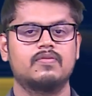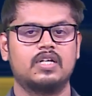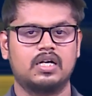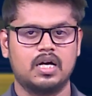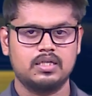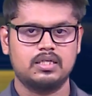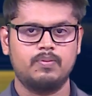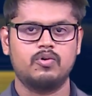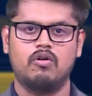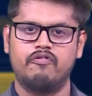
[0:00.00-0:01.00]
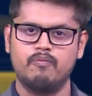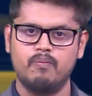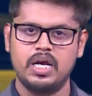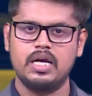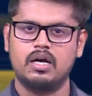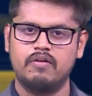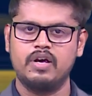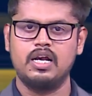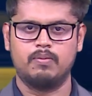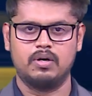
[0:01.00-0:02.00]
The concept of make
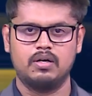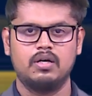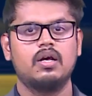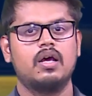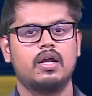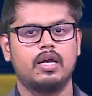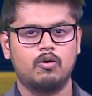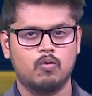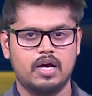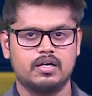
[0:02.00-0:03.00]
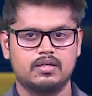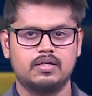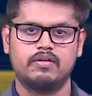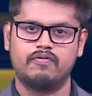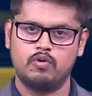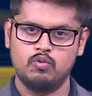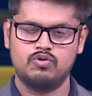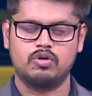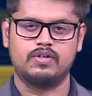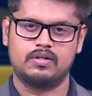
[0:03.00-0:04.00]
available requires that the
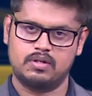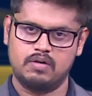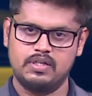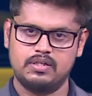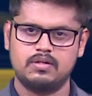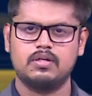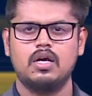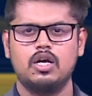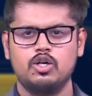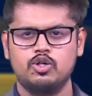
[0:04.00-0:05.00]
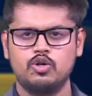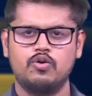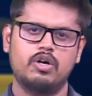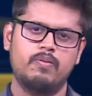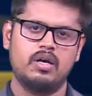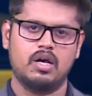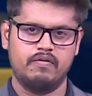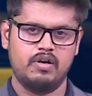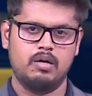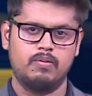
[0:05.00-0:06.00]
fruits of the services should remain
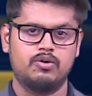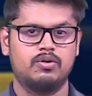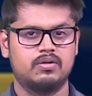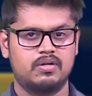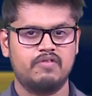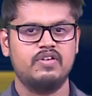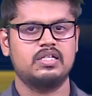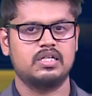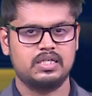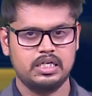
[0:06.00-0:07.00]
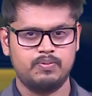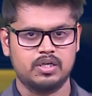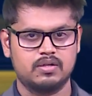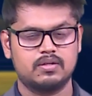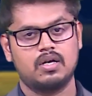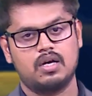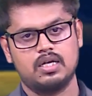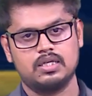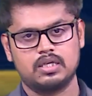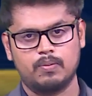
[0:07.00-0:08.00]
available to the service recipients
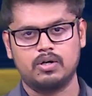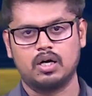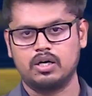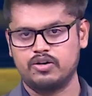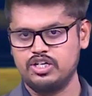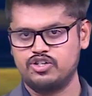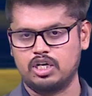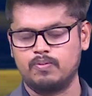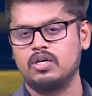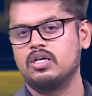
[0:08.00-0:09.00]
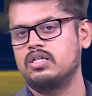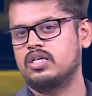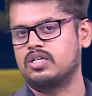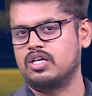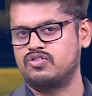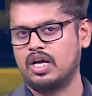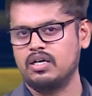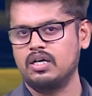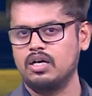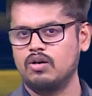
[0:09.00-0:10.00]
in some concrete shape such as
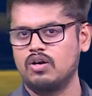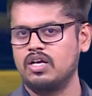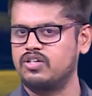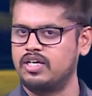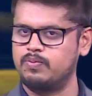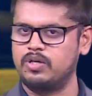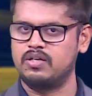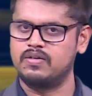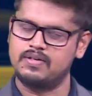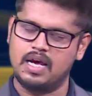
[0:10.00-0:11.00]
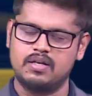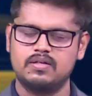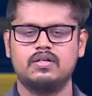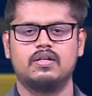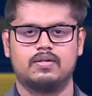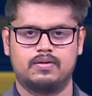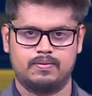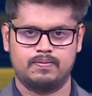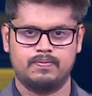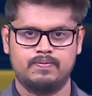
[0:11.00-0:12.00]
technical knowledge, experience and skills.